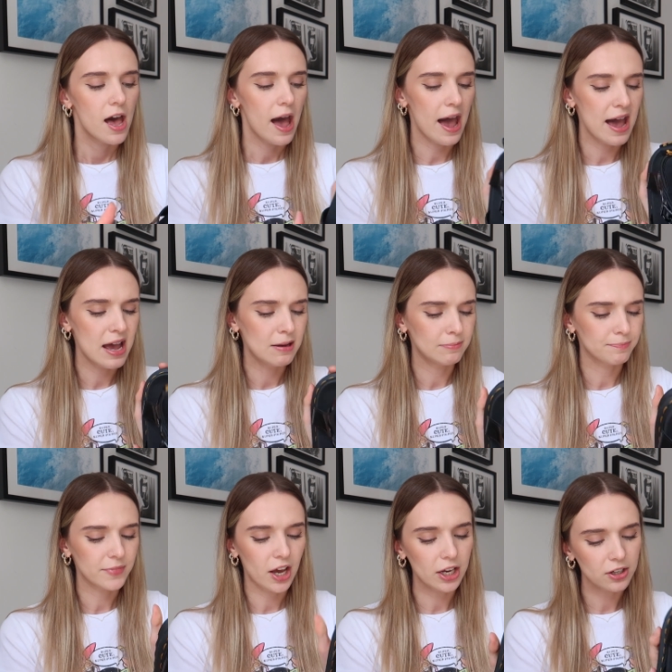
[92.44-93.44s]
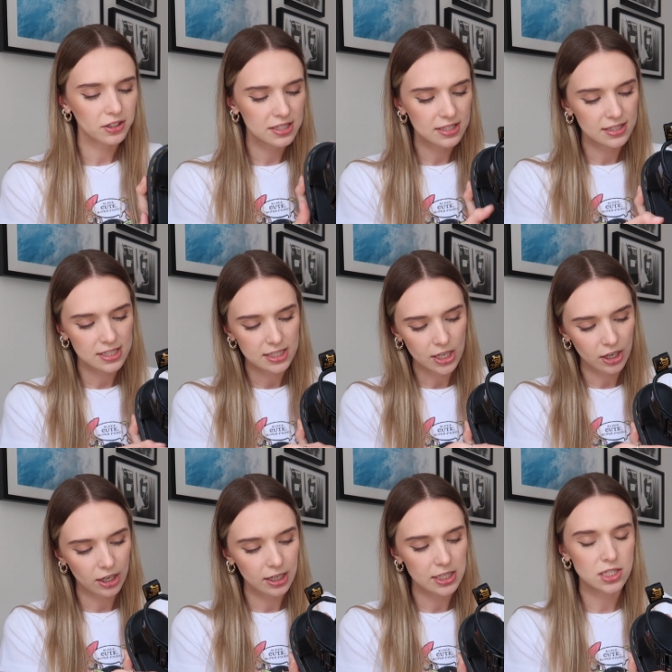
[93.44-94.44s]
I got these in a
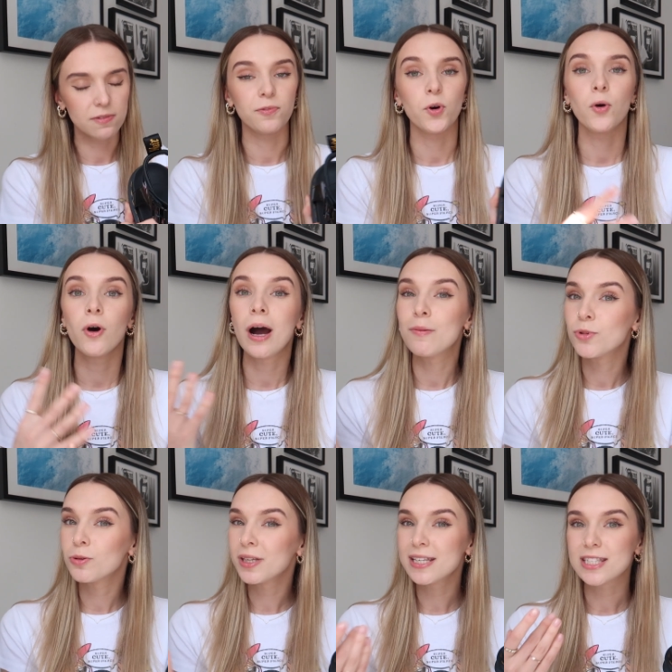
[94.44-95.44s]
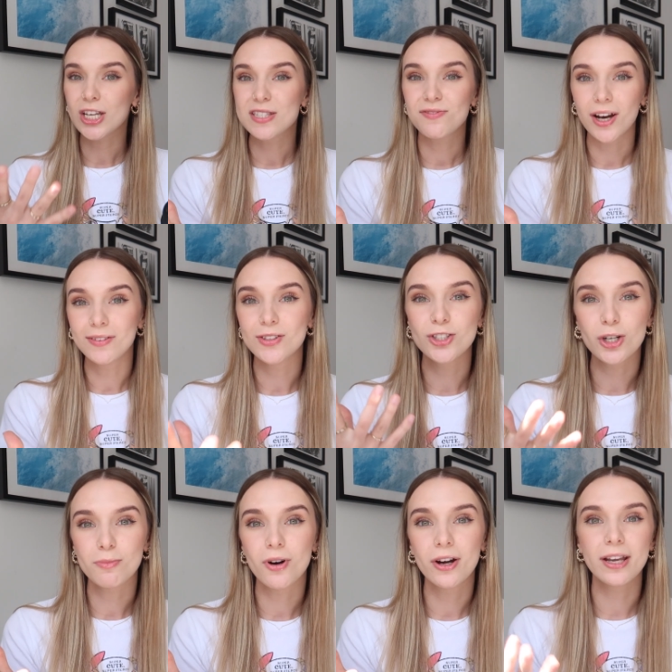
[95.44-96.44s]
size 4. I'm normally a size 5 in
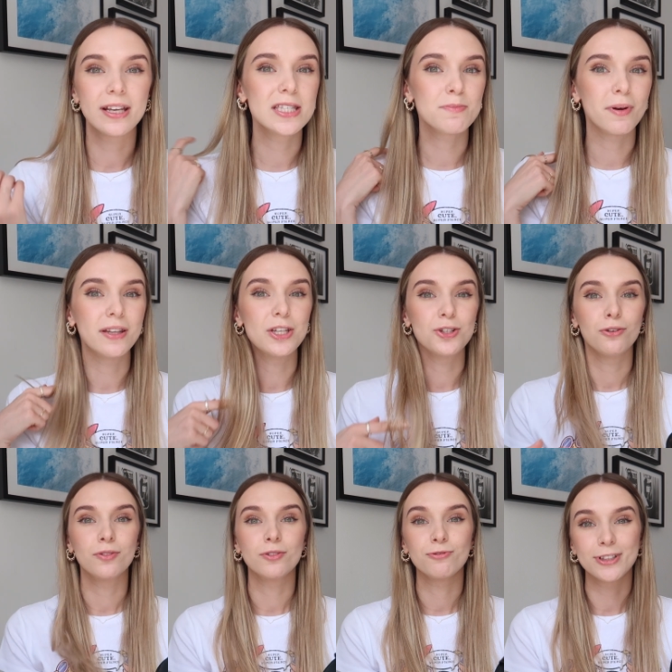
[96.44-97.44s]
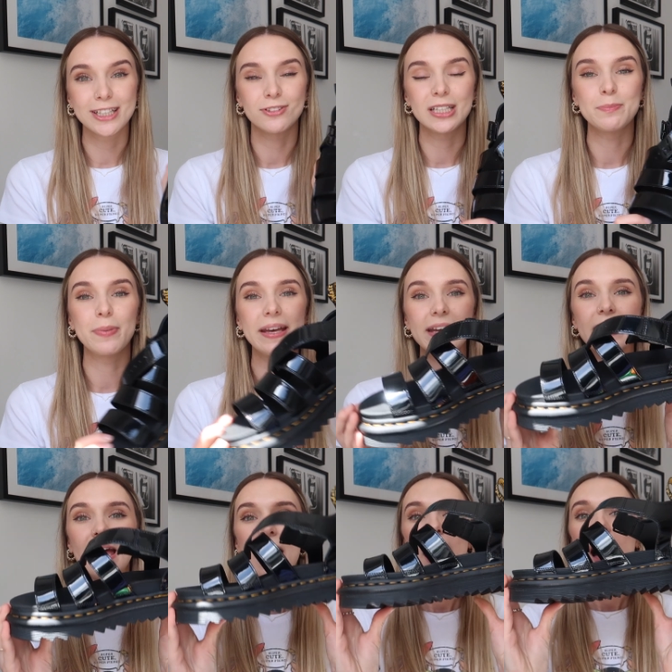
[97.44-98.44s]
Doc Martens, but they do run really, really big.
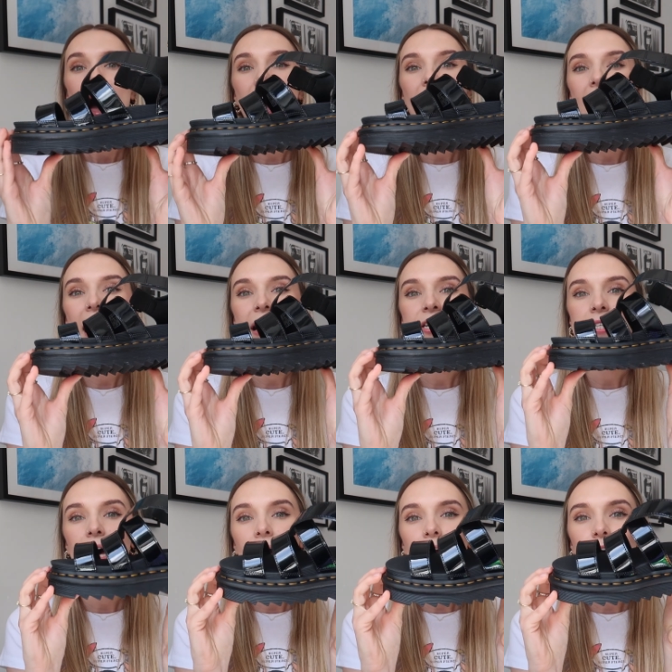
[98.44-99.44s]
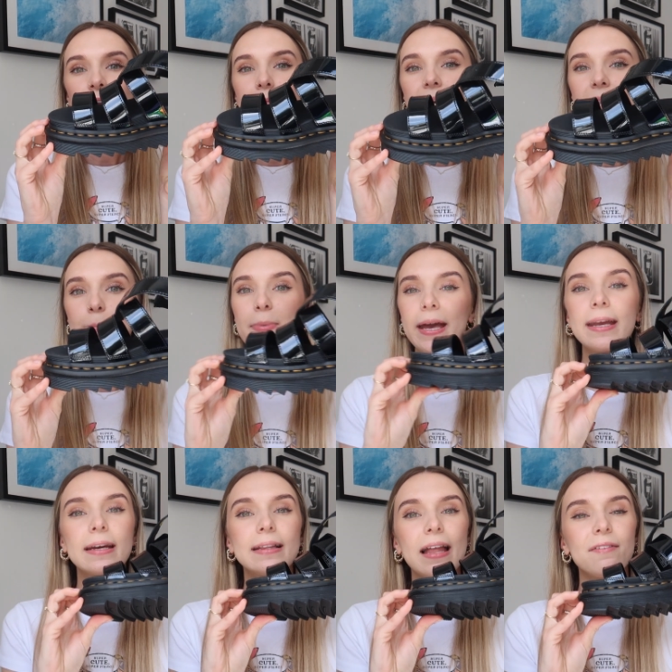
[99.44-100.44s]
And I got them in the
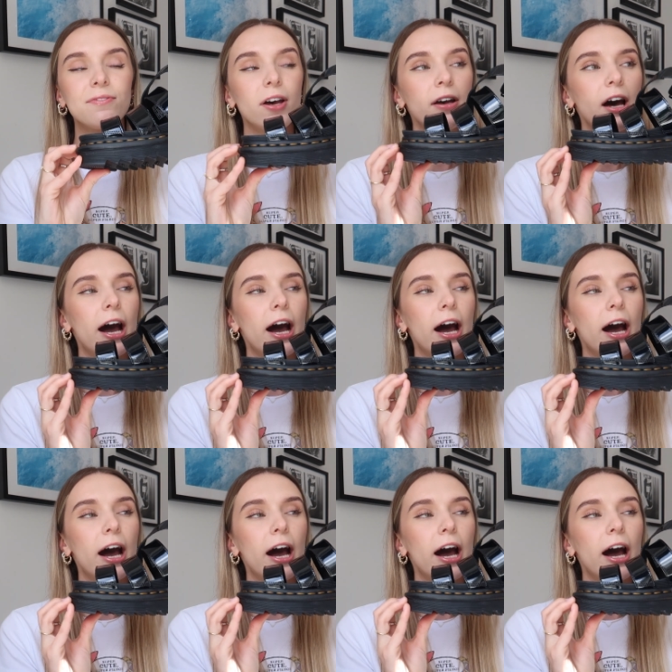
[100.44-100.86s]
patent leather.